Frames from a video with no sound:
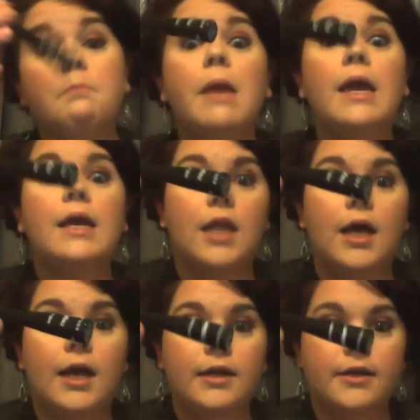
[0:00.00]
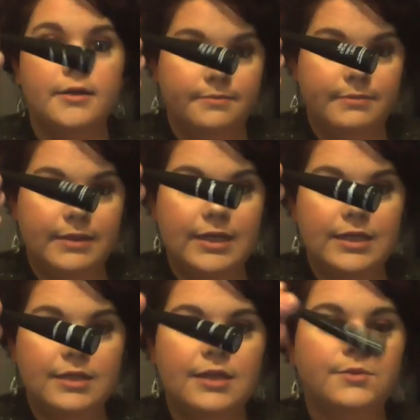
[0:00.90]
Mega Liner.
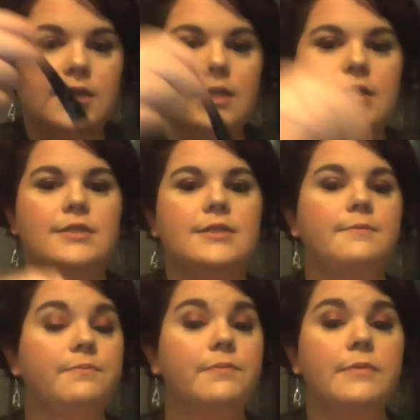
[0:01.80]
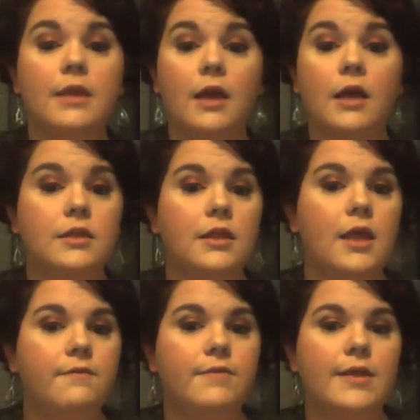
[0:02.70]
That's what it is.
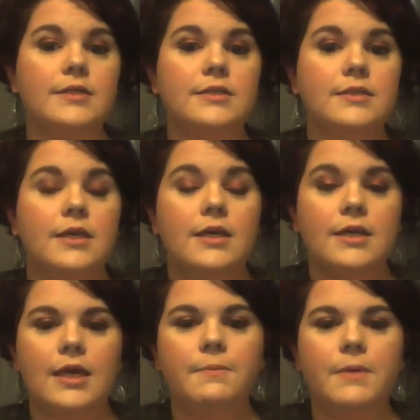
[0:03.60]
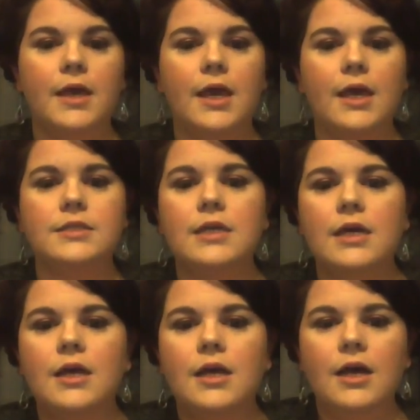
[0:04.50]
Love this. Keeping it.
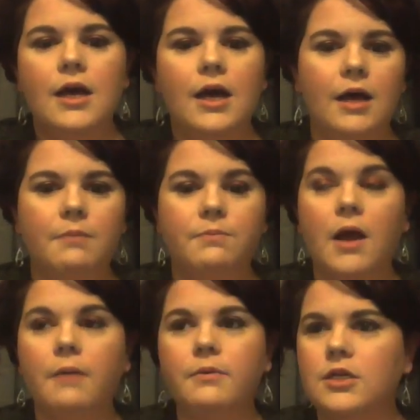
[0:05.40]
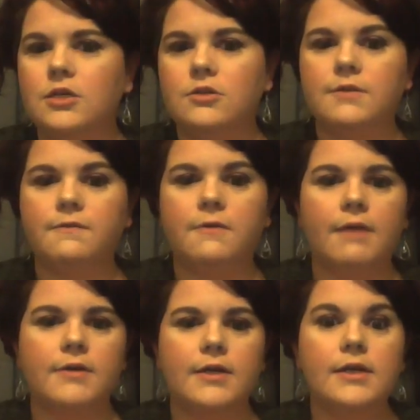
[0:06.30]
I'm probably going to use it
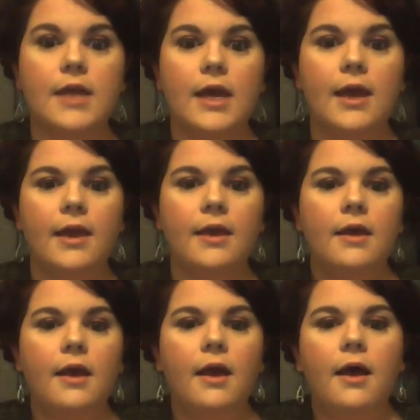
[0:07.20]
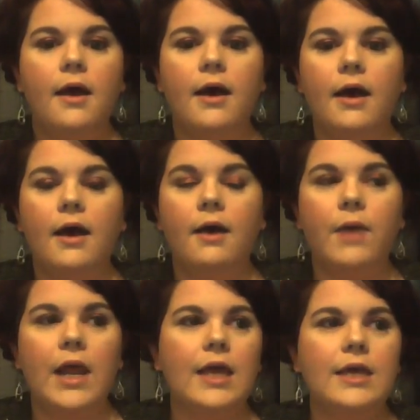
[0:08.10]
forever and a day.
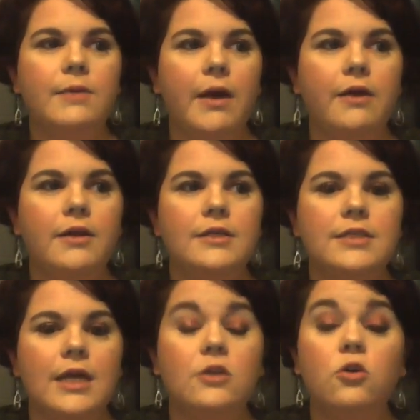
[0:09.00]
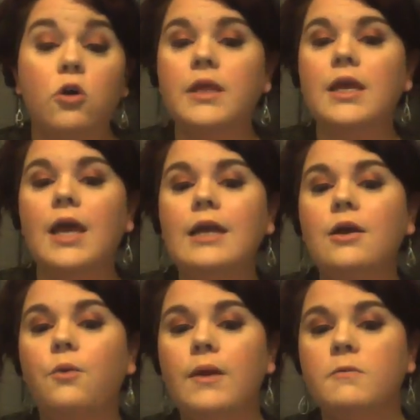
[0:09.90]
What I like about it is that normally I
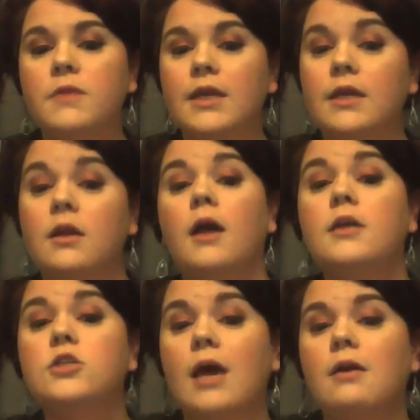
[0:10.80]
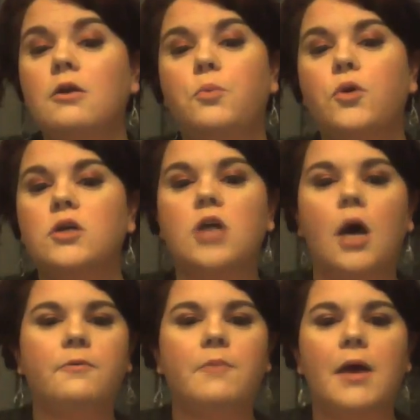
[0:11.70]
go in with like an eyeshadow to put on
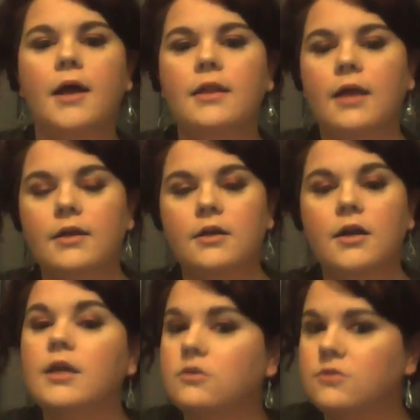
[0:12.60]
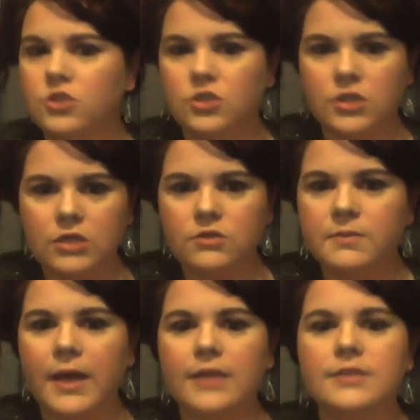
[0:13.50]
top of my eyeliner. I usually use
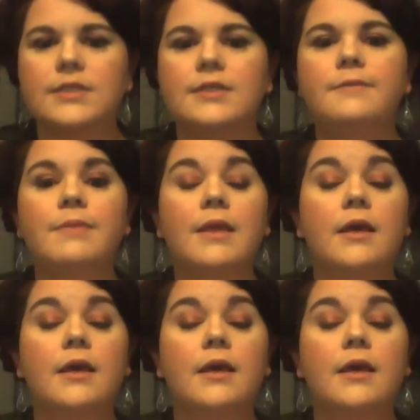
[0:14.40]
a pencil.